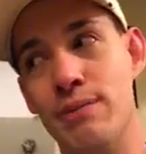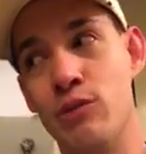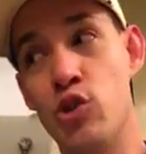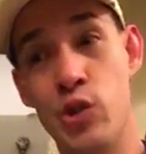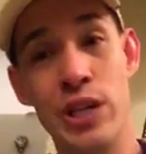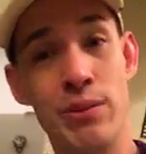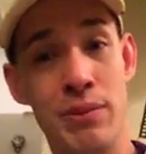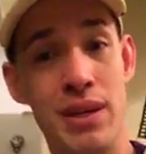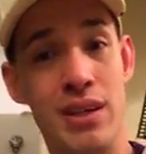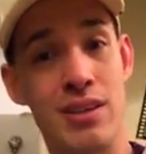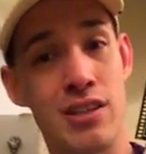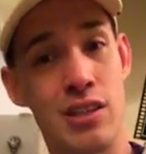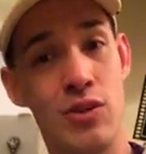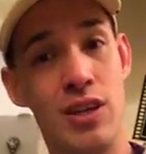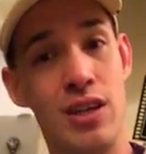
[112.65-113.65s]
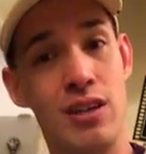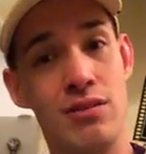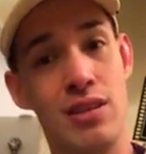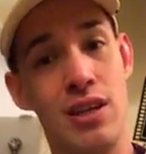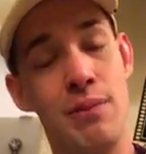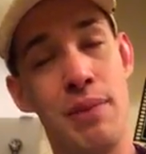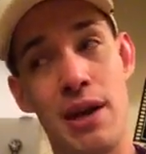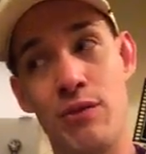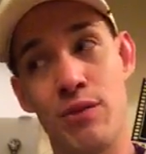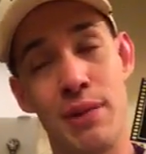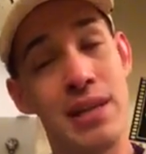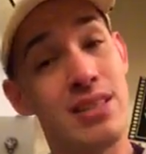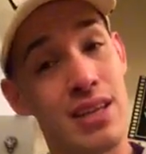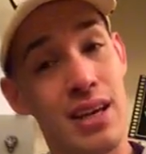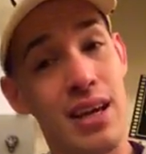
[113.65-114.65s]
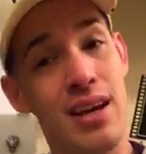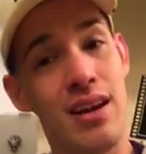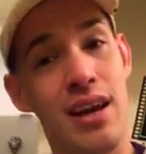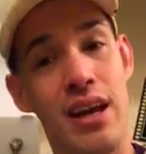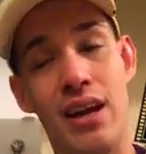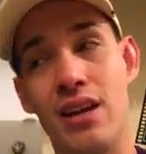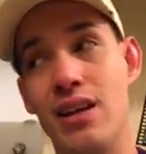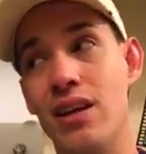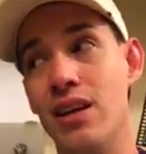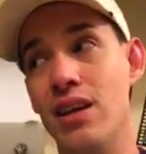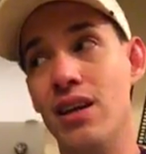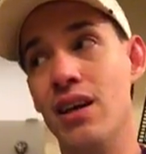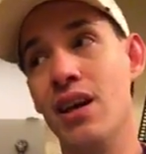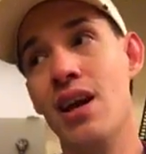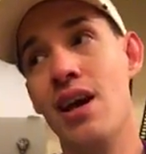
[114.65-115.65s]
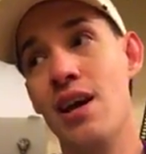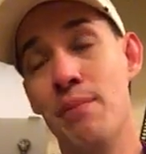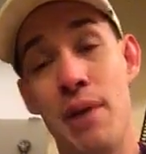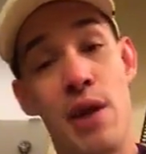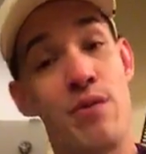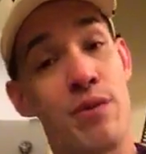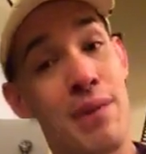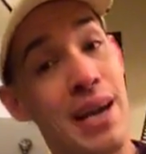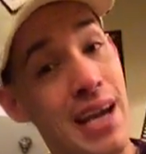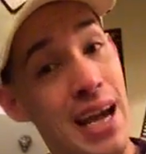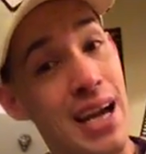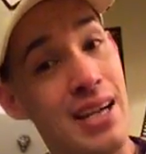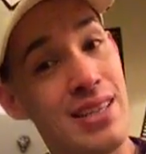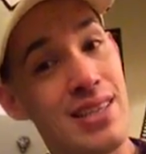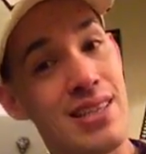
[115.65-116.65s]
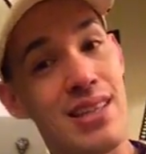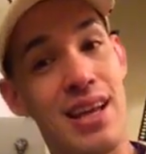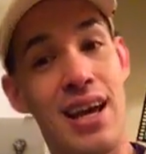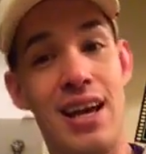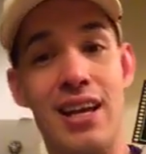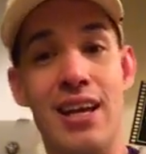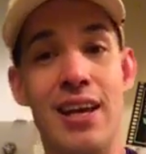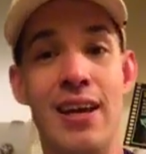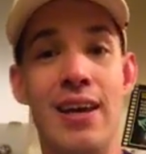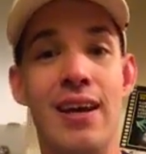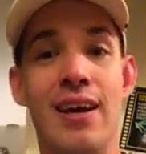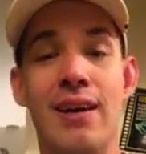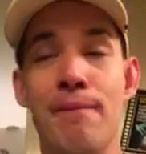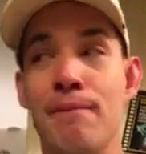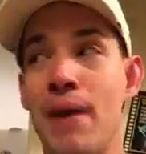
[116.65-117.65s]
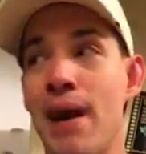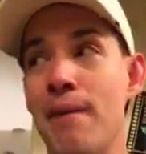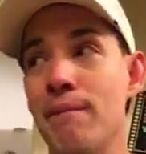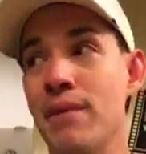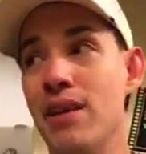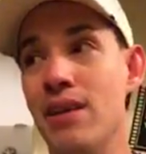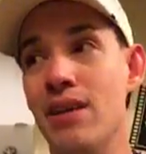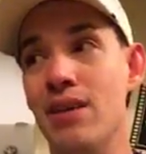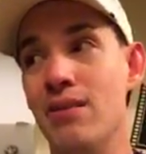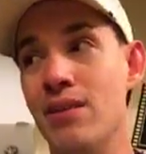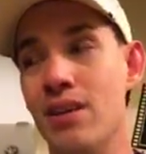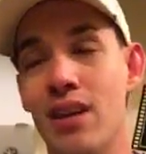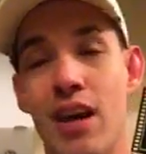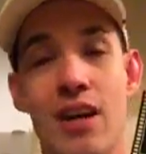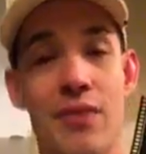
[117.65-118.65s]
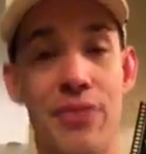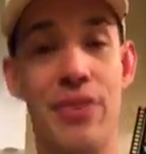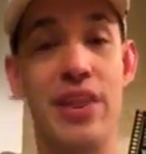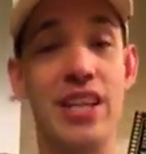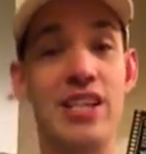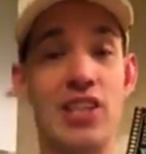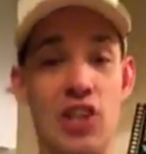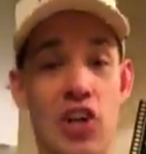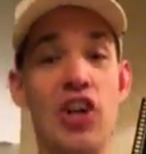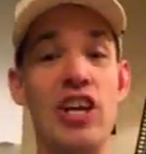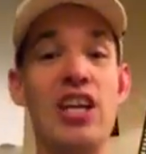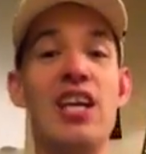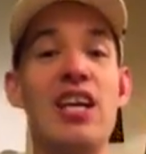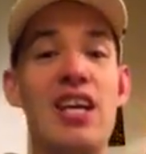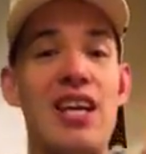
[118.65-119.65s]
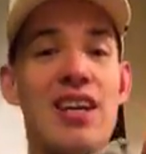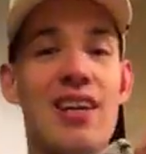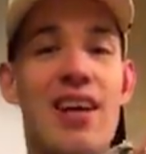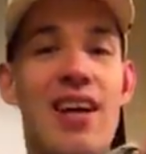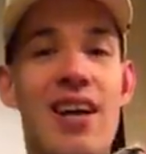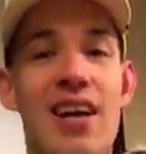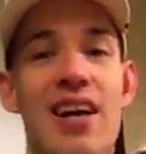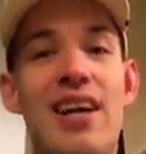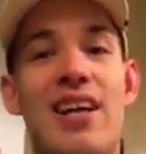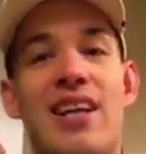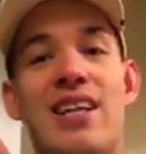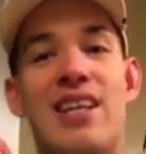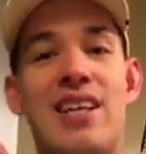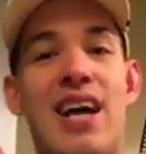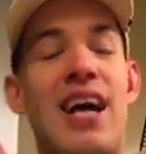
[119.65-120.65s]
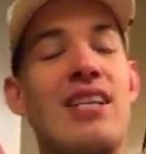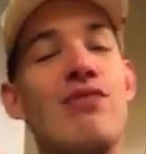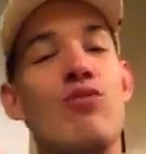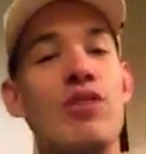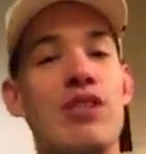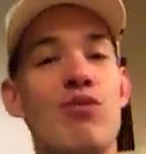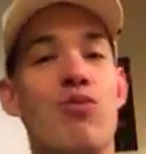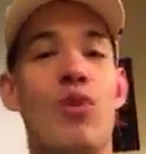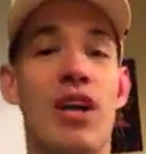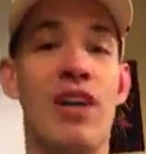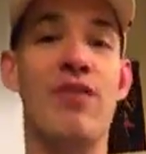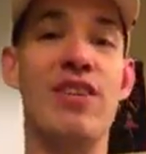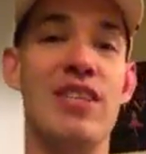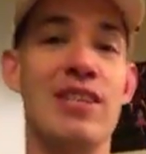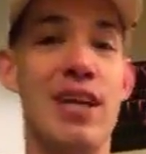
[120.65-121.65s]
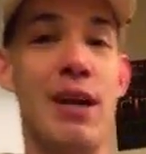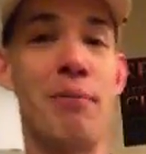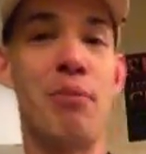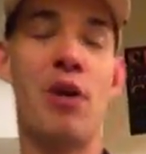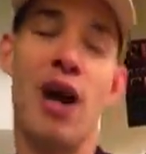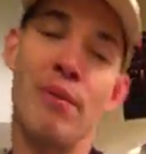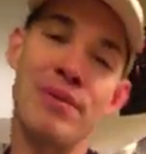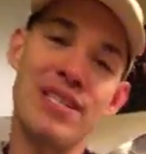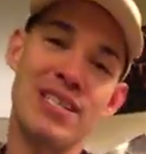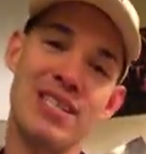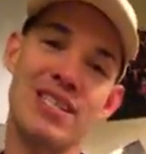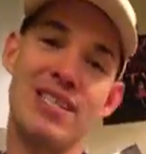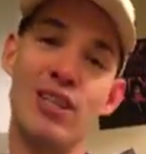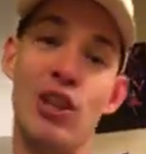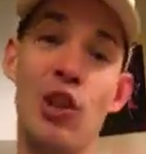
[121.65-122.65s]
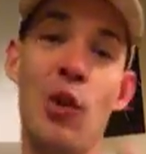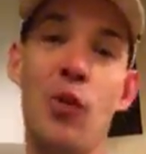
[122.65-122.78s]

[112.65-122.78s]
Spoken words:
treat me. So he paid for my ticket and he paid for my gas and he bought me this hoodie, as was one of his like promises in